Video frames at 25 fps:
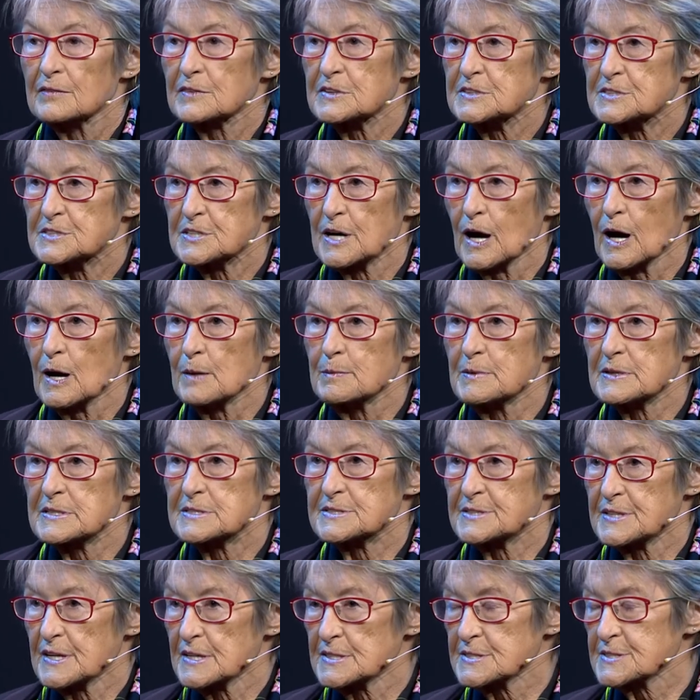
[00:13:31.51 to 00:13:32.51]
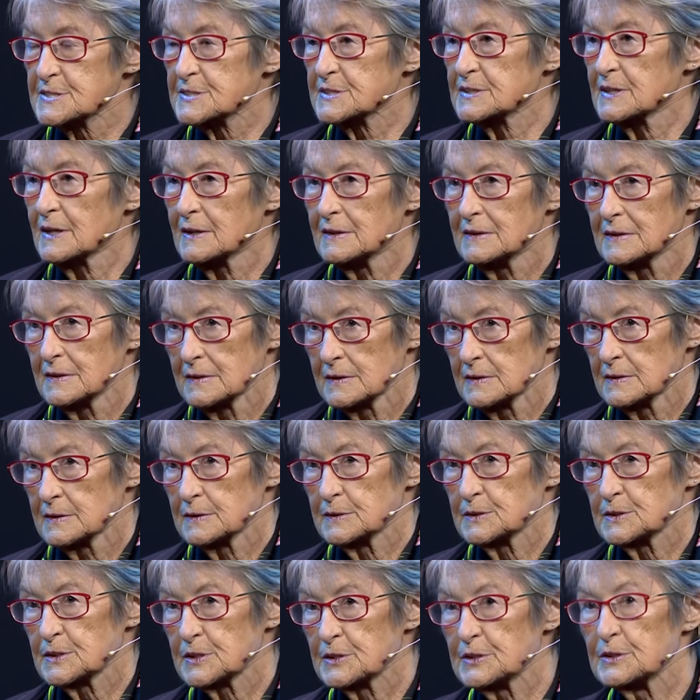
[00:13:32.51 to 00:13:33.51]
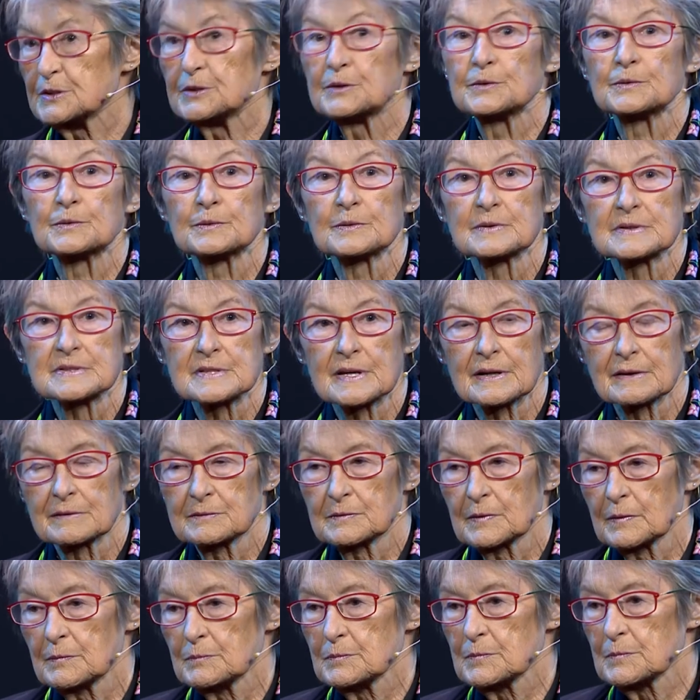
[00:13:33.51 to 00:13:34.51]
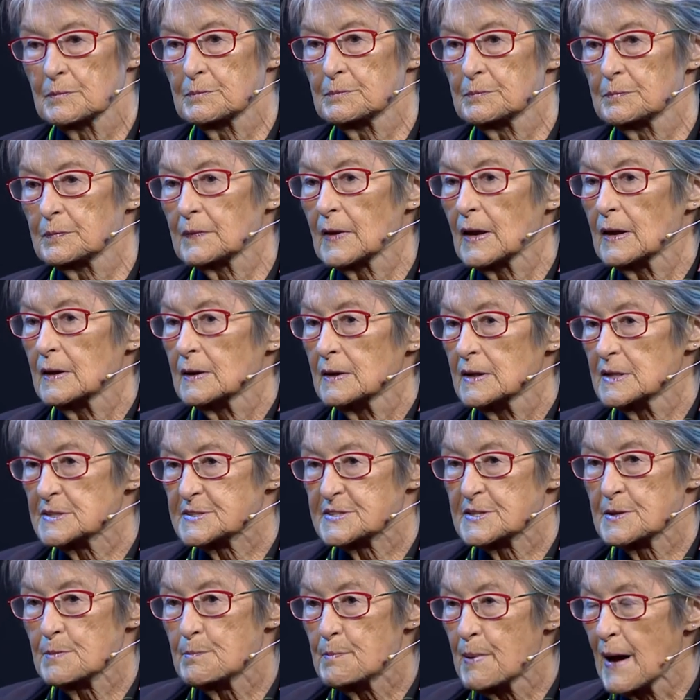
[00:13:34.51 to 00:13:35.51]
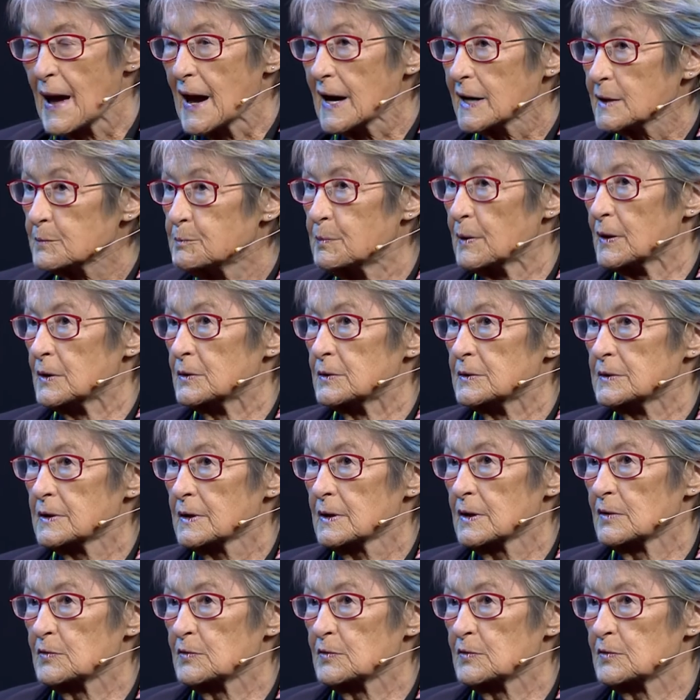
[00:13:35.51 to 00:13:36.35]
The job exists it's the backbone